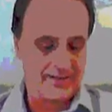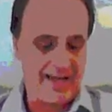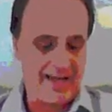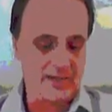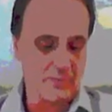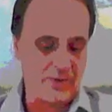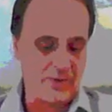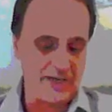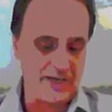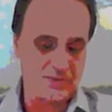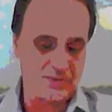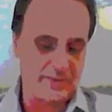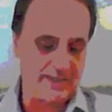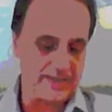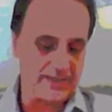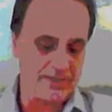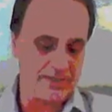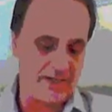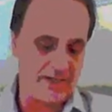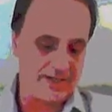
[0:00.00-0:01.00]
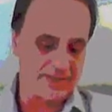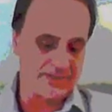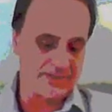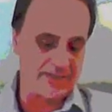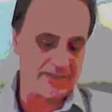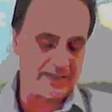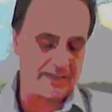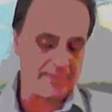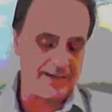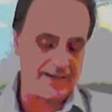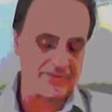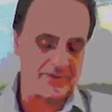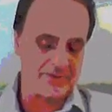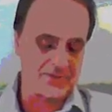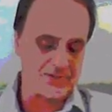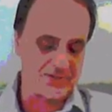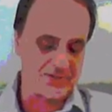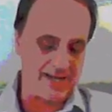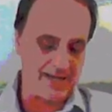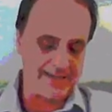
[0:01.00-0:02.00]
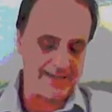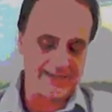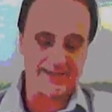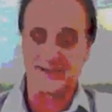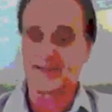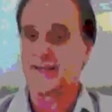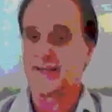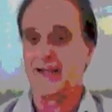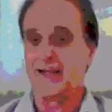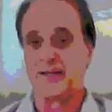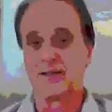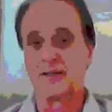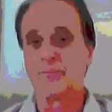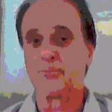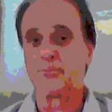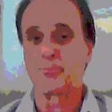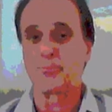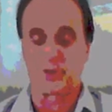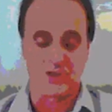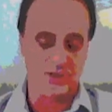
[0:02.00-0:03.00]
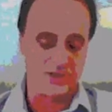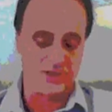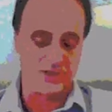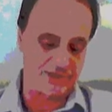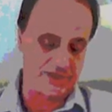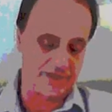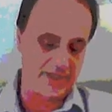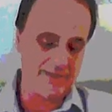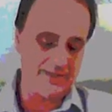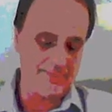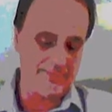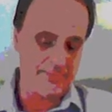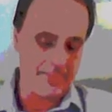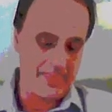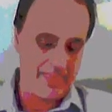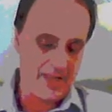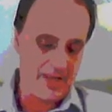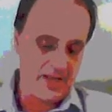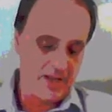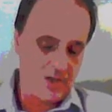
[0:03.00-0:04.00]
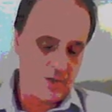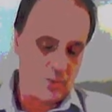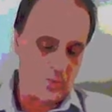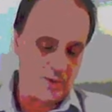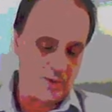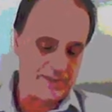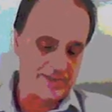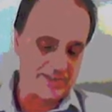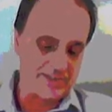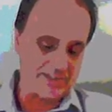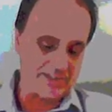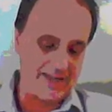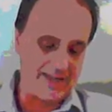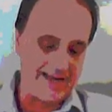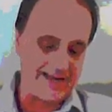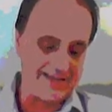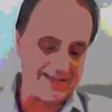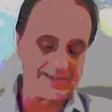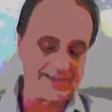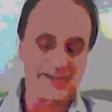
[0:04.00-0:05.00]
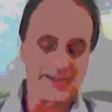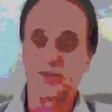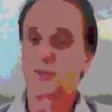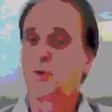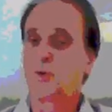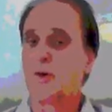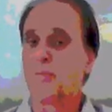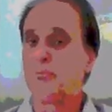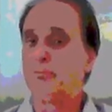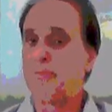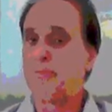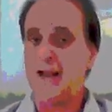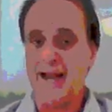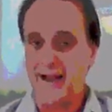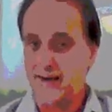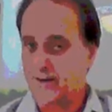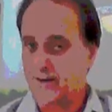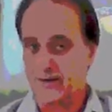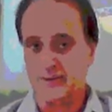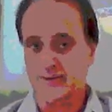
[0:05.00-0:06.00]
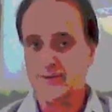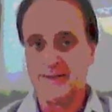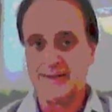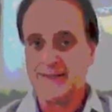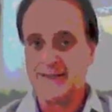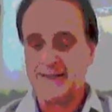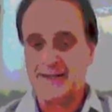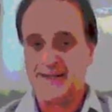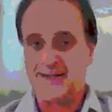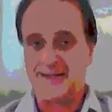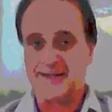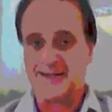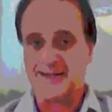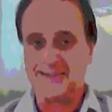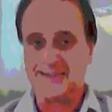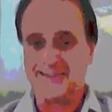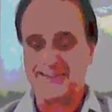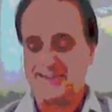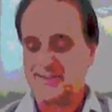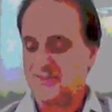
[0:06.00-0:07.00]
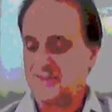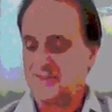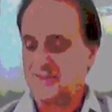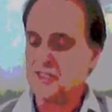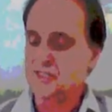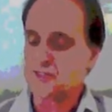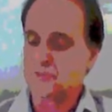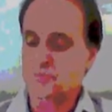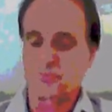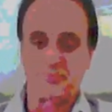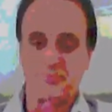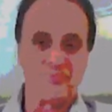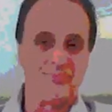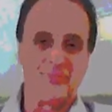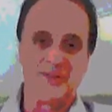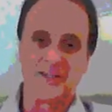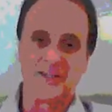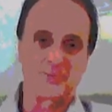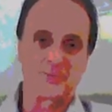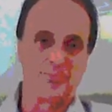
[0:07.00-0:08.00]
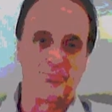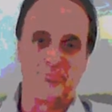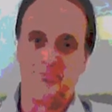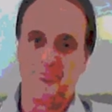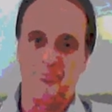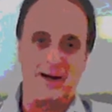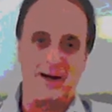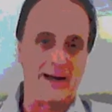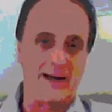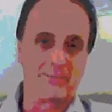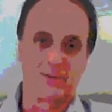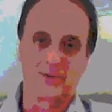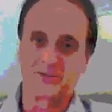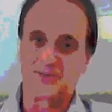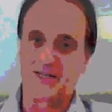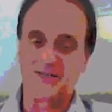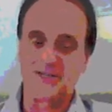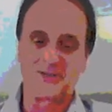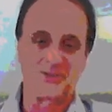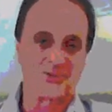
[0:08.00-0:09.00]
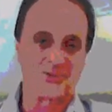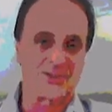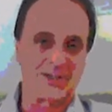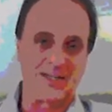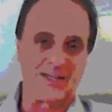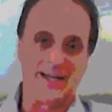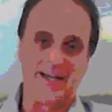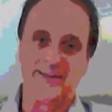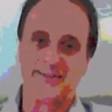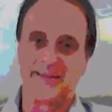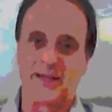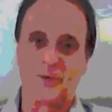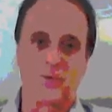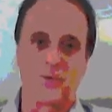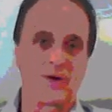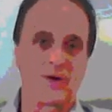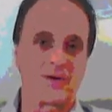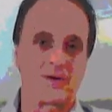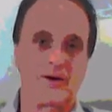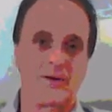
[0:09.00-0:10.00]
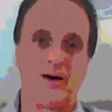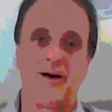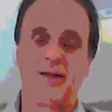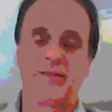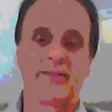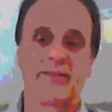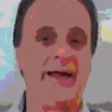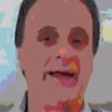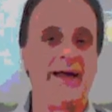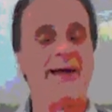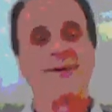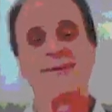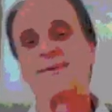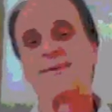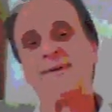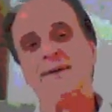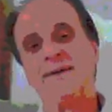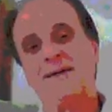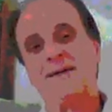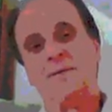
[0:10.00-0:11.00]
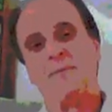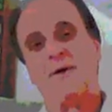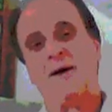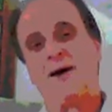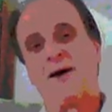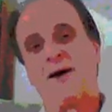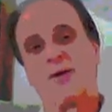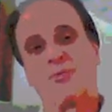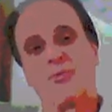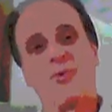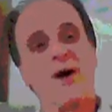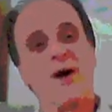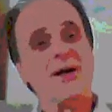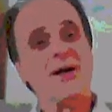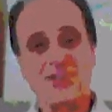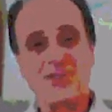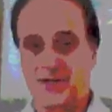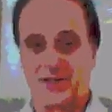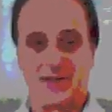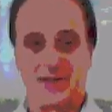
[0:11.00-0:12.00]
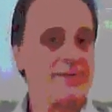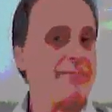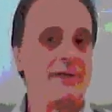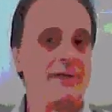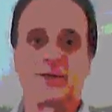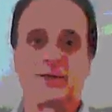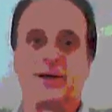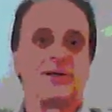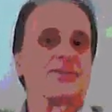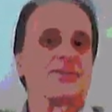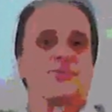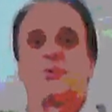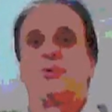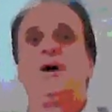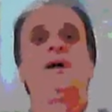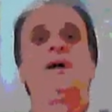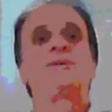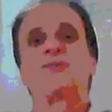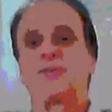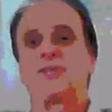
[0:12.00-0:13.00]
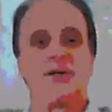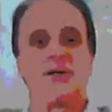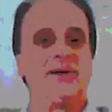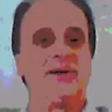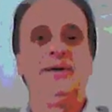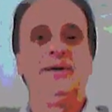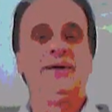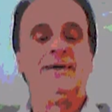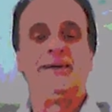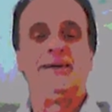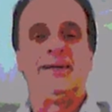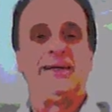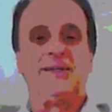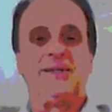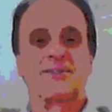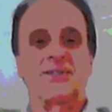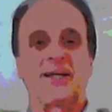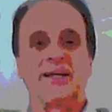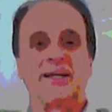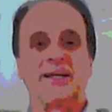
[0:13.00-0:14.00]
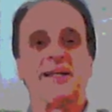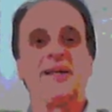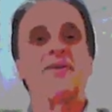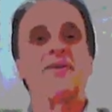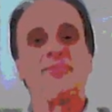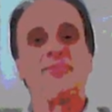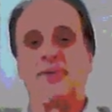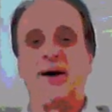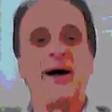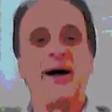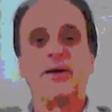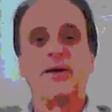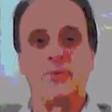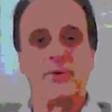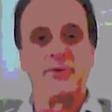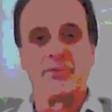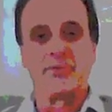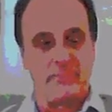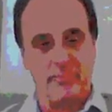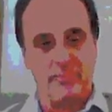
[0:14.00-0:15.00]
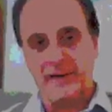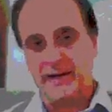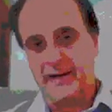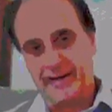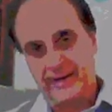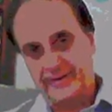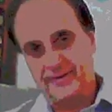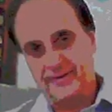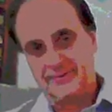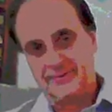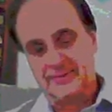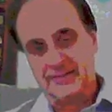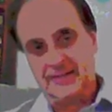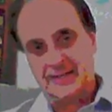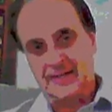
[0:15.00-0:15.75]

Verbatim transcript: likewise, when it talks then about the second kingdom, Persia, which is likened unto a bear, these Bible teachers, again, they want to call that Russia, because Russia is identified with the bear.